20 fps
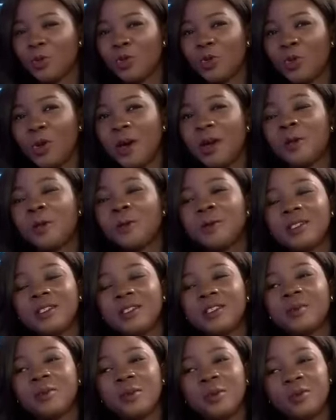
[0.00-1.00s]
So I always
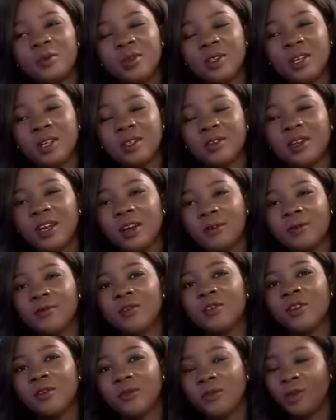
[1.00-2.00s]
tell people that
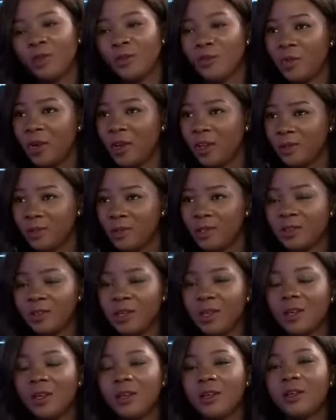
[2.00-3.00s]
even if you're friends,
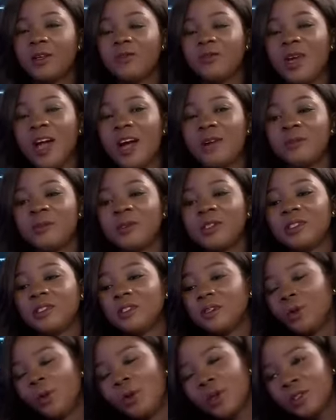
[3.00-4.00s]
if you haven't
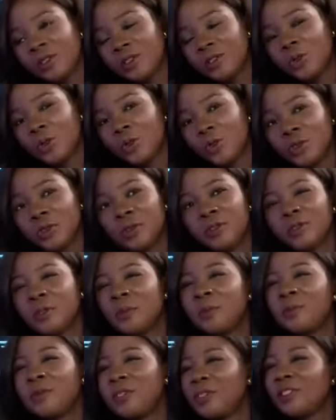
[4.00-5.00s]
discussed or done
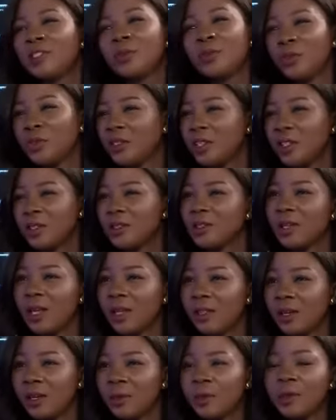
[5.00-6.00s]
some business projects
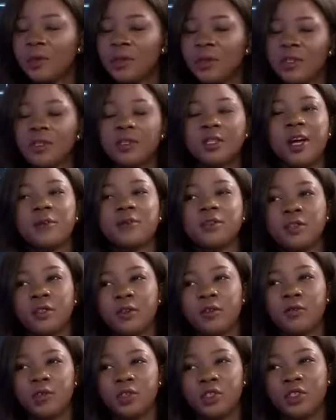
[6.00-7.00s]
together, maybe you need to have this
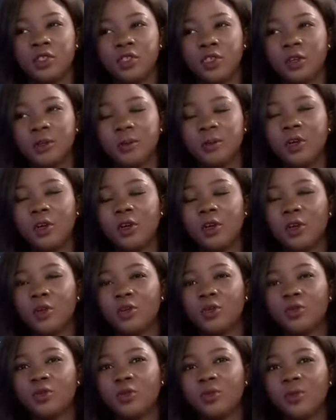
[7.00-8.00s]
conversation.
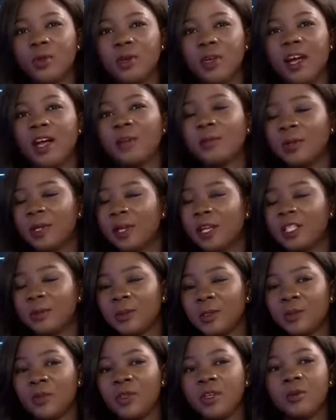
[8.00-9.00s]
So we had been
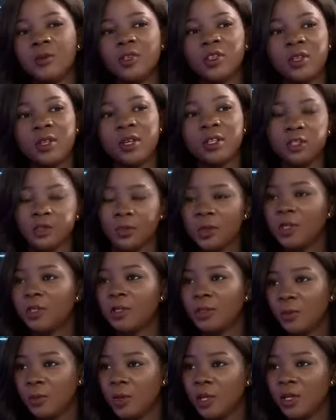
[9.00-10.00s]
classmates. We knew each other's
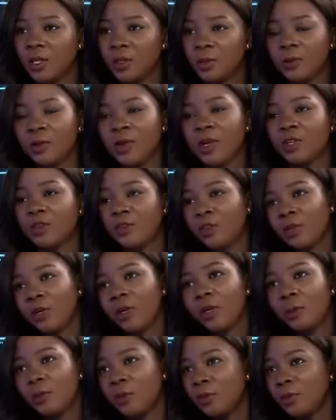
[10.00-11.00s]
strengths and weaknesses. We had done a
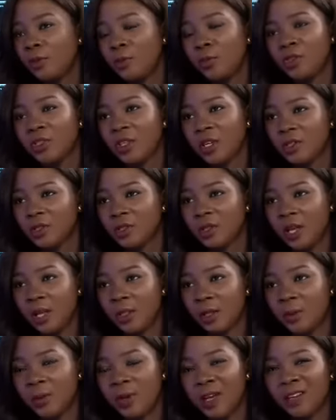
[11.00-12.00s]
couple of projects
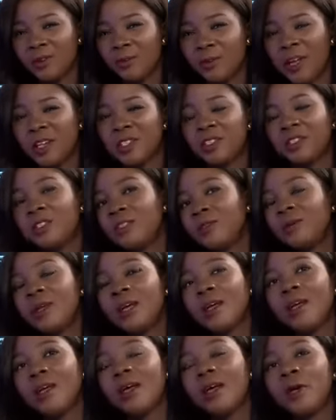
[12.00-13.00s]
together. We actually
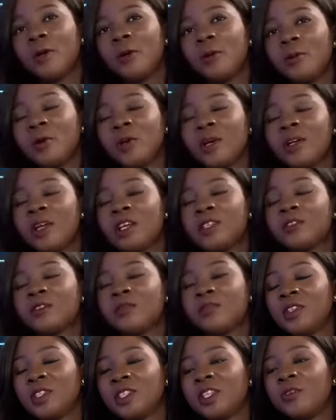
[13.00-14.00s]
organized the
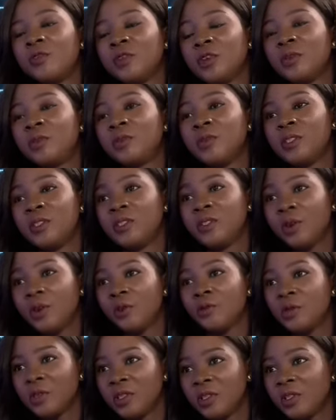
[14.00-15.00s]
first Africa Business
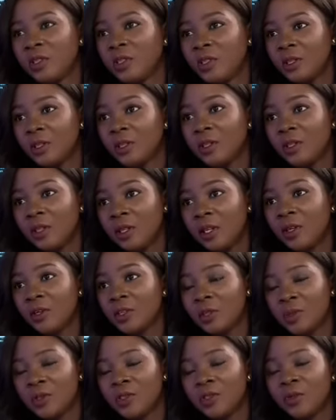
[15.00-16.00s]
Conference in the
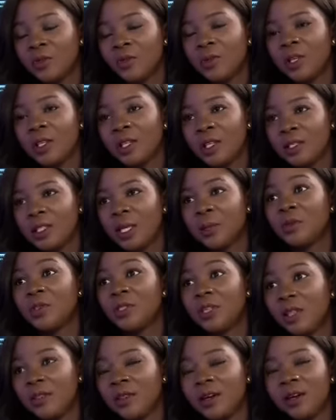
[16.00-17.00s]
Lagos Business School at that time
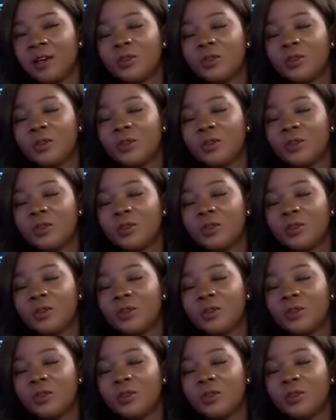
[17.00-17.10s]
together.